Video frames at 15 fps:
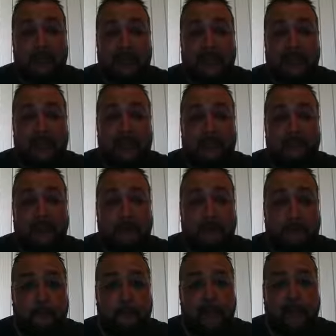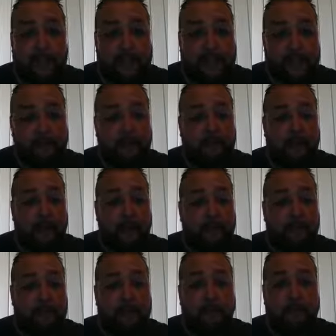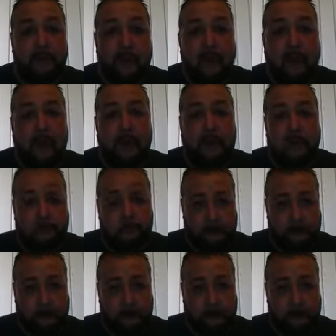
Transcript: but it is a free gift from God,